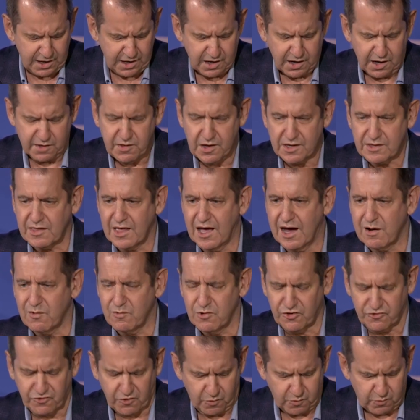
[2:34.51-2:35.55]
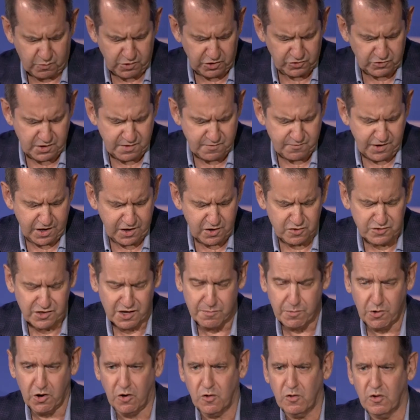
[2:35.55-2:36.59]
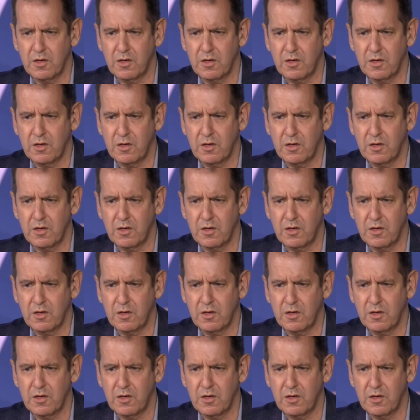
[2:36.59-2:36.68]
I think that was really valuable.